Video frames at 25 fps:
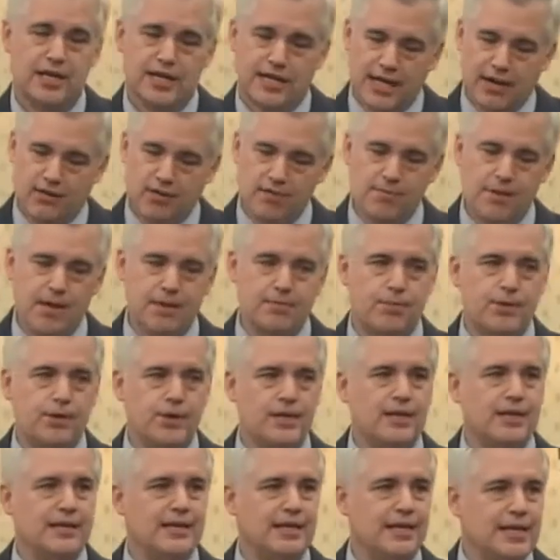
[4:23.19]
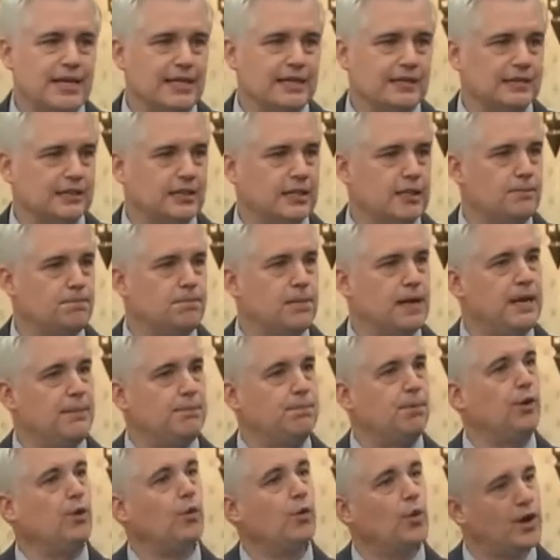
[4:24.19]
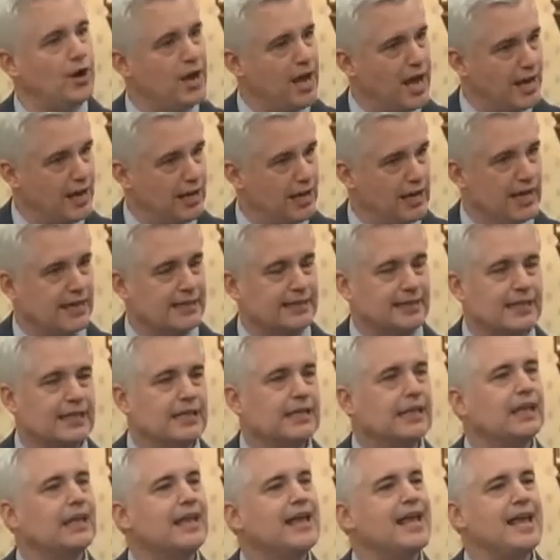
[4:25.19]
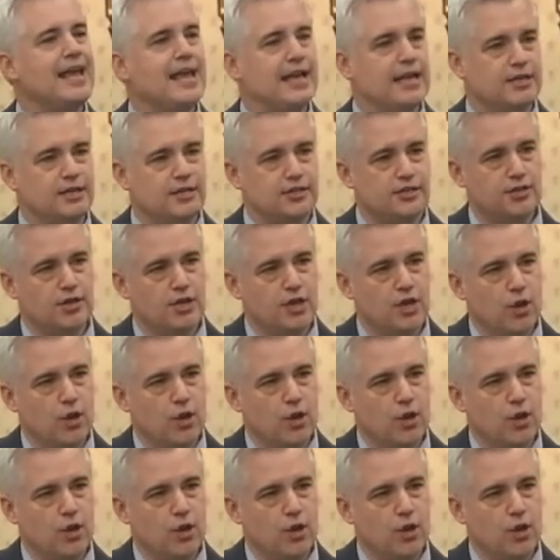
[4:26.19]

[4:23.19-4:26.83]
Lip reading: Now remember, in England, people were not elected, land